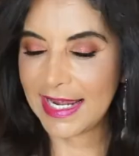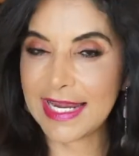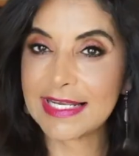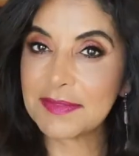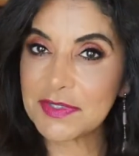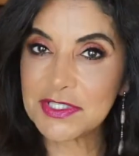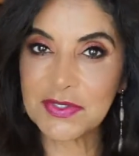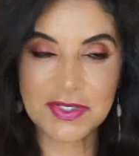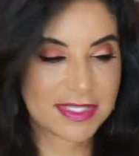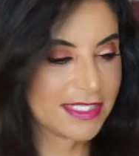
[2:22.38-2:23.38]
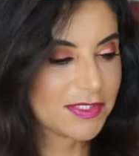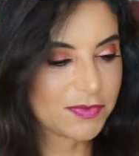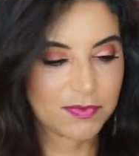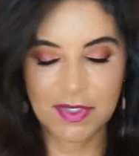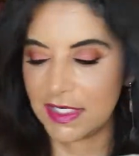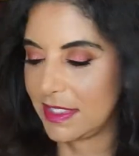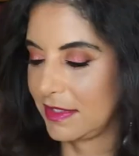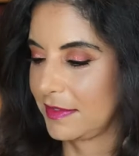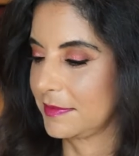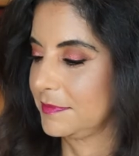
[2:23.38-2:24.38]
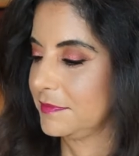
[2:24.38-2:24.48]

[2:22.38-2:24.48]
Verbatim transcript: and let me show you this one right here.